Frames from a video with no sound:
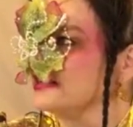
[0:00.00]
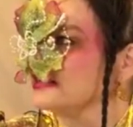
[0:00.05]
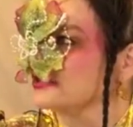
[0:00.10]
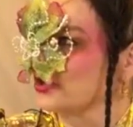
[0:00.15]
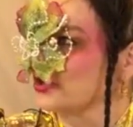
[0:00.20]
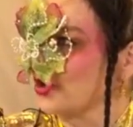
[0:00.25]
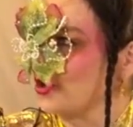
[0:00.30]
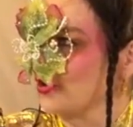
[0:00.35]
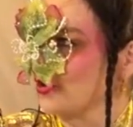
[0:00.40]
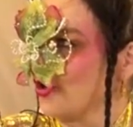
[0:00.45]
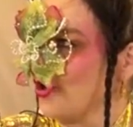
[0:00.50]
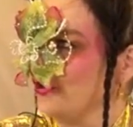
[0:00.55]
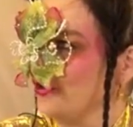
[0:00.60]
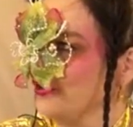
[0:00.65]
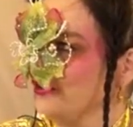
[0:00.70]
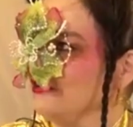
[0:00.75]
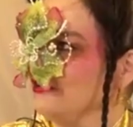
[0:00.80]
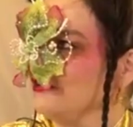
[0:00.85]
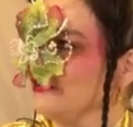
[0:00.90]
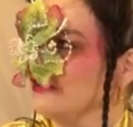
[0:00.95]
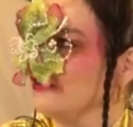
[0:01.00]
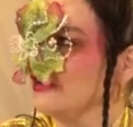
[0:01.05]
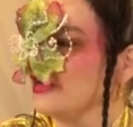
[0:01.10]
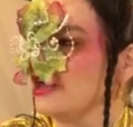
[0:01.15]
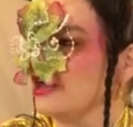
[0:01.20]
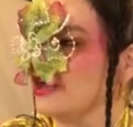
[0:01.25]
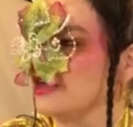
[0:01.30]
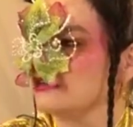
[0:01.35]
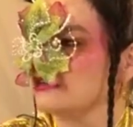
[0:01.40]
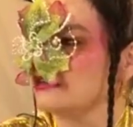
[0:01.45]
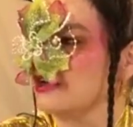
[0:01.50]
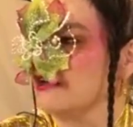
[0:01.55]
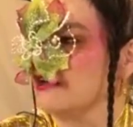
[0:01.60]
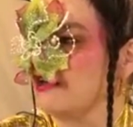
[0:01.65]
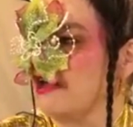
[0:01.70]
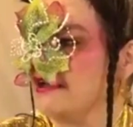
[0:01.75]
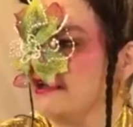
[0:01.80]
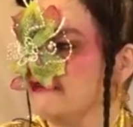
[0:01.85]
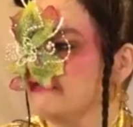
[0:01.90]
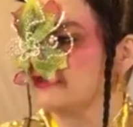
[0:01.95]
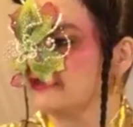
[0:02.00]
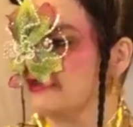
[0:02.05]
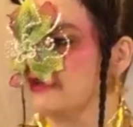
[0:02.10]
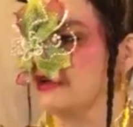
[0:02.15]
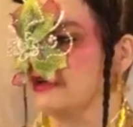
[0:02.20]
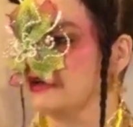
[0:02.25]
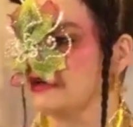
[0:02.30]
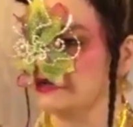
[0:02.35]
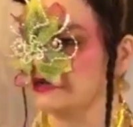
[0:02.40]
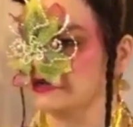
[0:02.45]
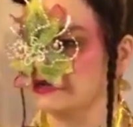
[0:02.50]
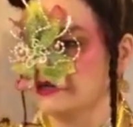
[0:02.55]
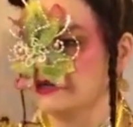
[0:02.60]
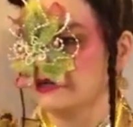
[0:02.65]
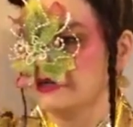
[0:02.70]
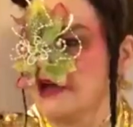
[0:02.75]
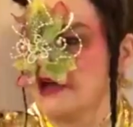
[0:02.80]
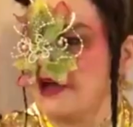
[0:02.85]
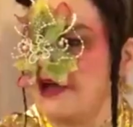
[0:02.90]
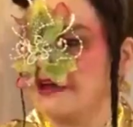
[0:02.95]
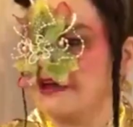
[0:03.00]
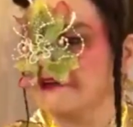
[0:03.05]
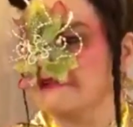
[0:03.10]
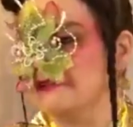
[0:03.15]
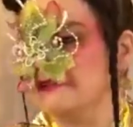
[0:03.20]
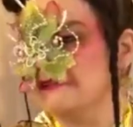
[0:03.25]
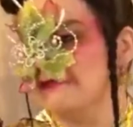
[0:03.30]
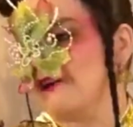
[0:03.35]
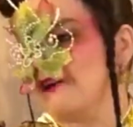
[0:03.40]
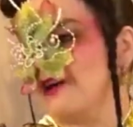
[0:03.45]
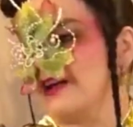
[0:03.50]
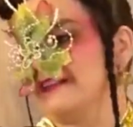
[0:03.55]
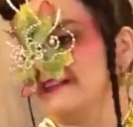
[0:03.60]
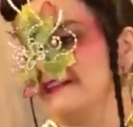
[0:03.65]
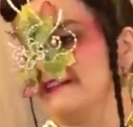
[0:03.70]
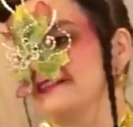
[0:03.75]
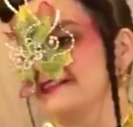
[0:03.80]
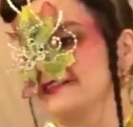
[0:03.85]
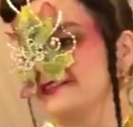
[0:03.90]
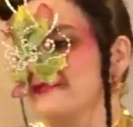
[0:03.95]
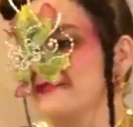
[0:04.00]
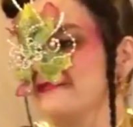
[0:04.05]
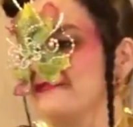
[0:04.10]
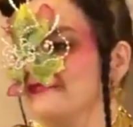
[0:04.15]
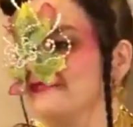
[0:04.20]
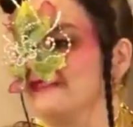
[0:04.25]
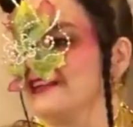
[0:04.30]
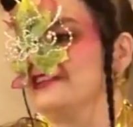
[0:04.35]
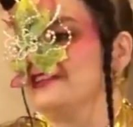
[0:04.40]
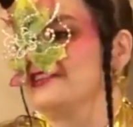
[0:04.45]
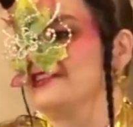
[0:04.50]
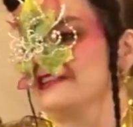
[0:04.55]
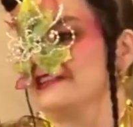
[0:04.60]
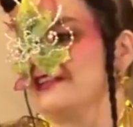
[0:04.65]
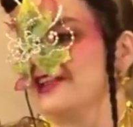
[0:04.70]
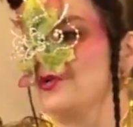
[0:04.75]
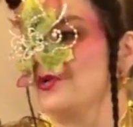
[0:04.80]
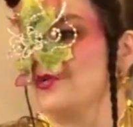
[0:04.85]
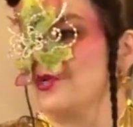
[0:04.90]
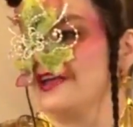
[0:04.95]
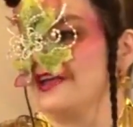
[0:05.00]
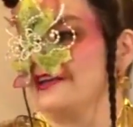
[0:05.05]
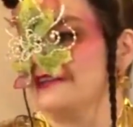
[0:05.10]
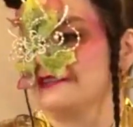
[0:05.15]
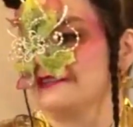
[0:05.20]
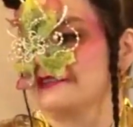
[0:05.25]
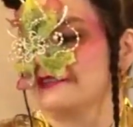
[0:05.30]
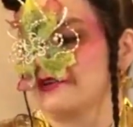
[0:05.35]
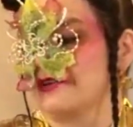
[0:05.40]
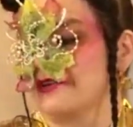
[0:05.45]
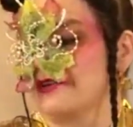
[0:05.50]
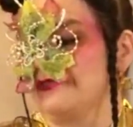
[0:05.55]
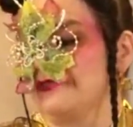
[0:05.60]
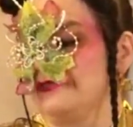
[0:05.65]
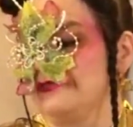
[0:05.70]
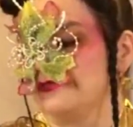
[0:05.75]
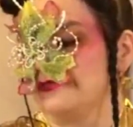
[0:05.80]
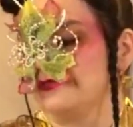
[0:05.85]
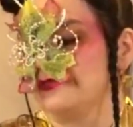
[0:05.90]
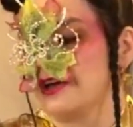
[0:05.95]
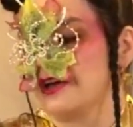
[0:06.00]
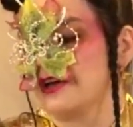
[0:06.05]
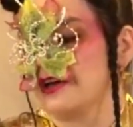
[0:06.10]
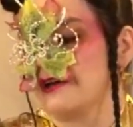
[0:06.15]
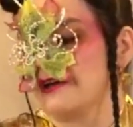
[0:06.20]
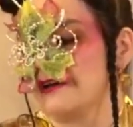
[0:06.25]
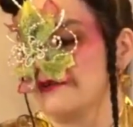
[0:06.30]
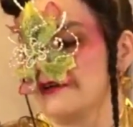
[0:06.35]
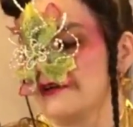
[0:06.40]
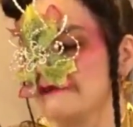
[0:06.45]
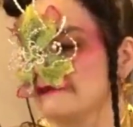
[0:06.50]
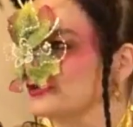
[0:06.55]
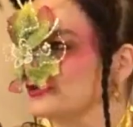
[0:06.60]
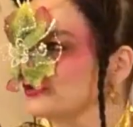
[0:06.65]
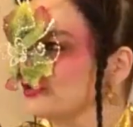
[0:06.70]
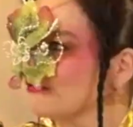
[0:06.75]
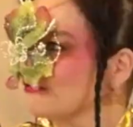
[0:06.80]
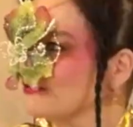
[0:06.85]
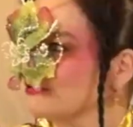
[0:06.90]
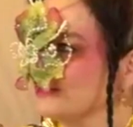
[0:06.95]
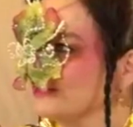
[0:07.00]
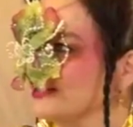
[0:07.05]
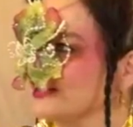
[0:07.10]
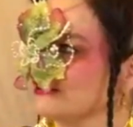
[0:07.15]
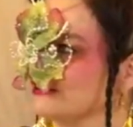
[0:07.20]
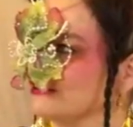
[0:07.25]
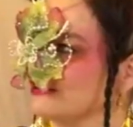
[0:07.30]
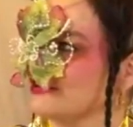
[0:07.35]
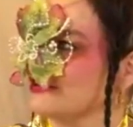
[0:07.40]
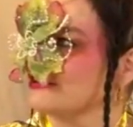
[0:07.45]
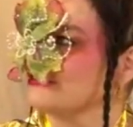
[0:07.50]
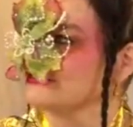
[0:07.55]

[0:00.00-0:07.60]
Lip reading: going on, and I think I will find some interesting ways of. I will solve the riddle of